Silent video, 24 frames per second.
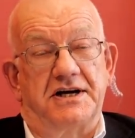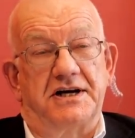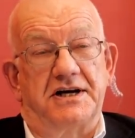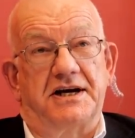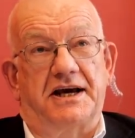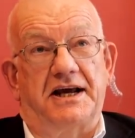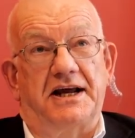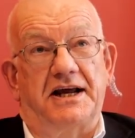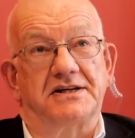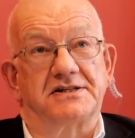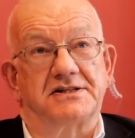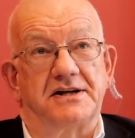
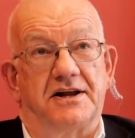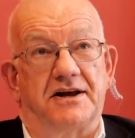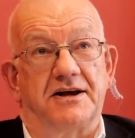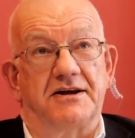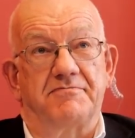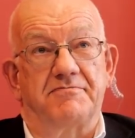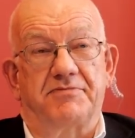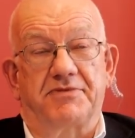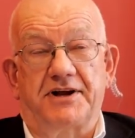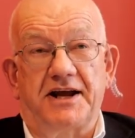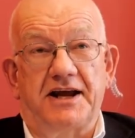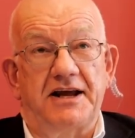It's like
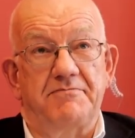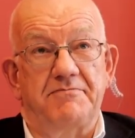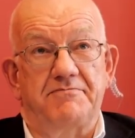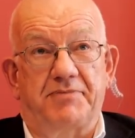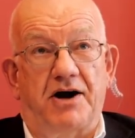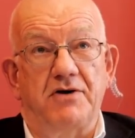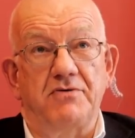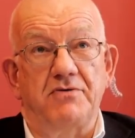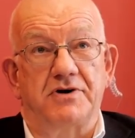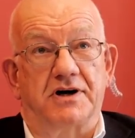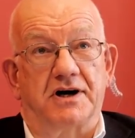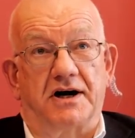playing
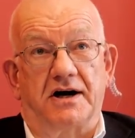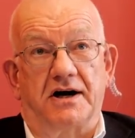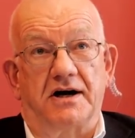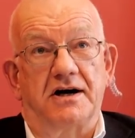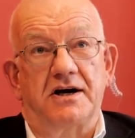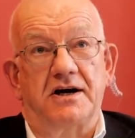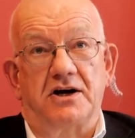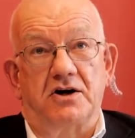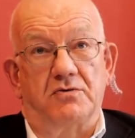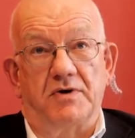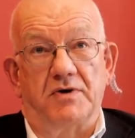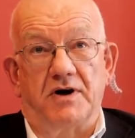poker
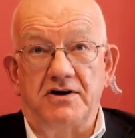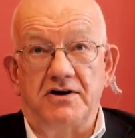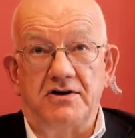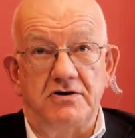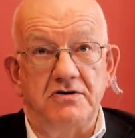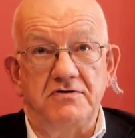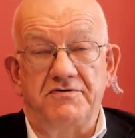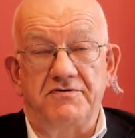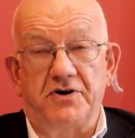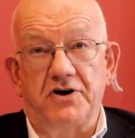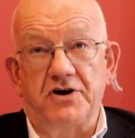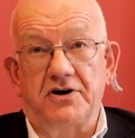when
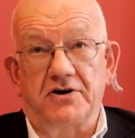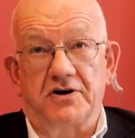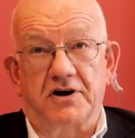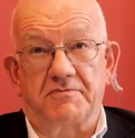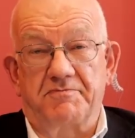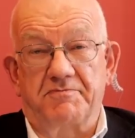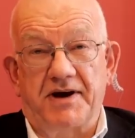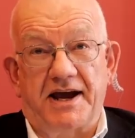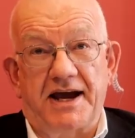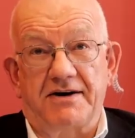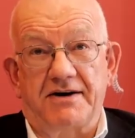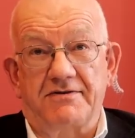you've only got a
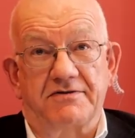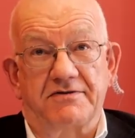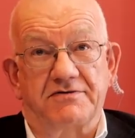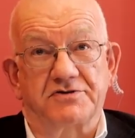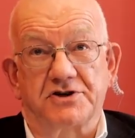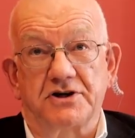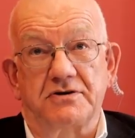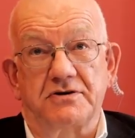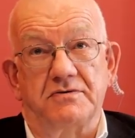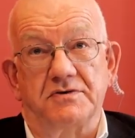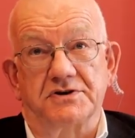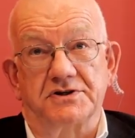pair of
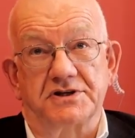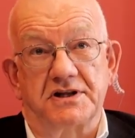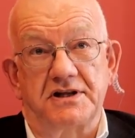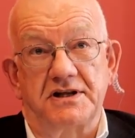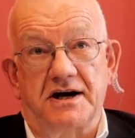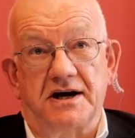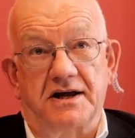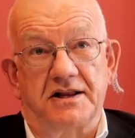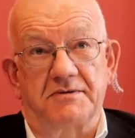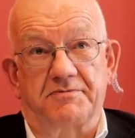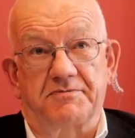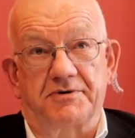twos and the
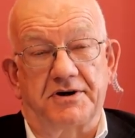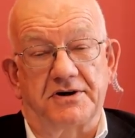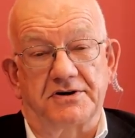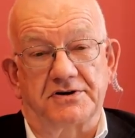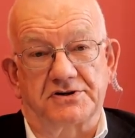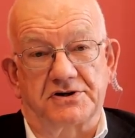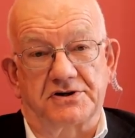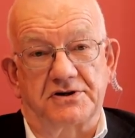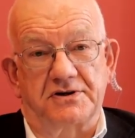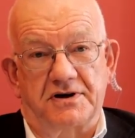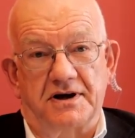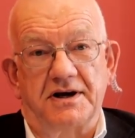other
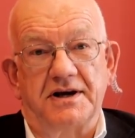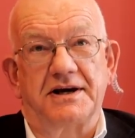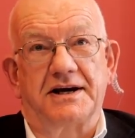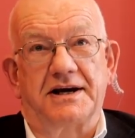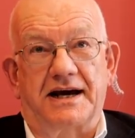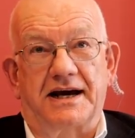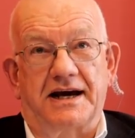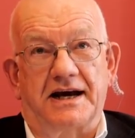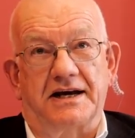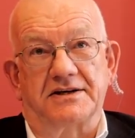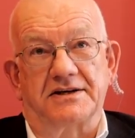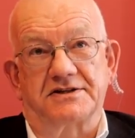person
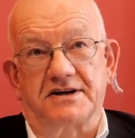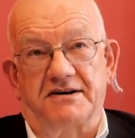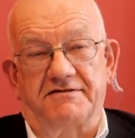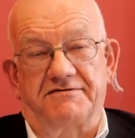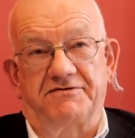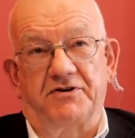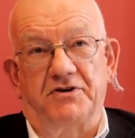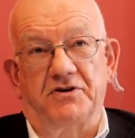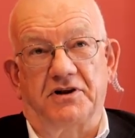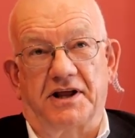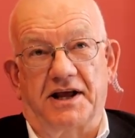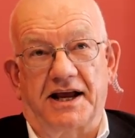has a
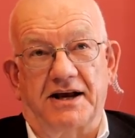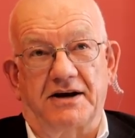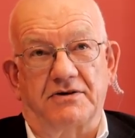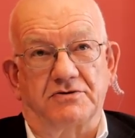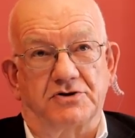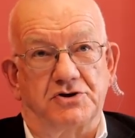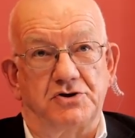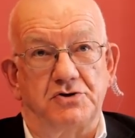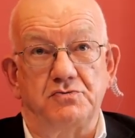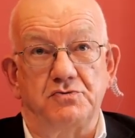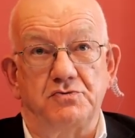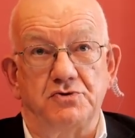full house.
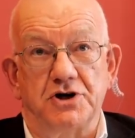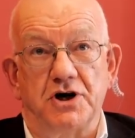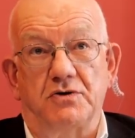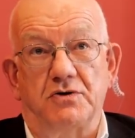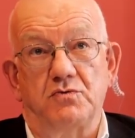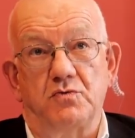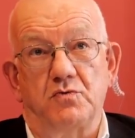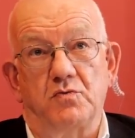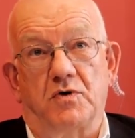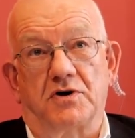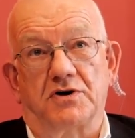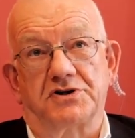You don't
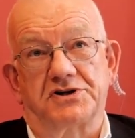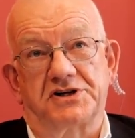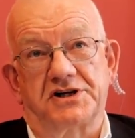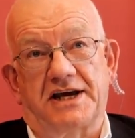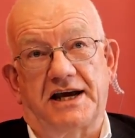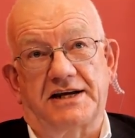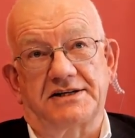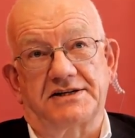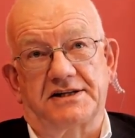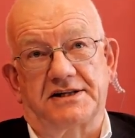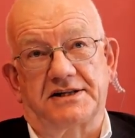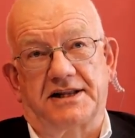want to
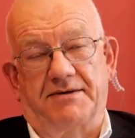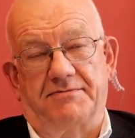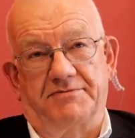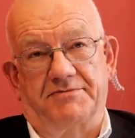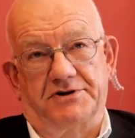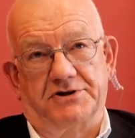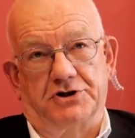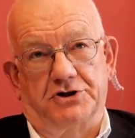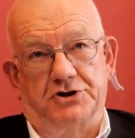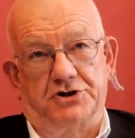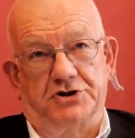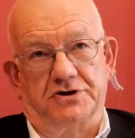get in that
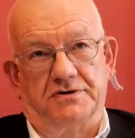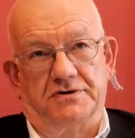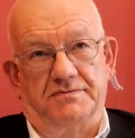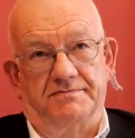position.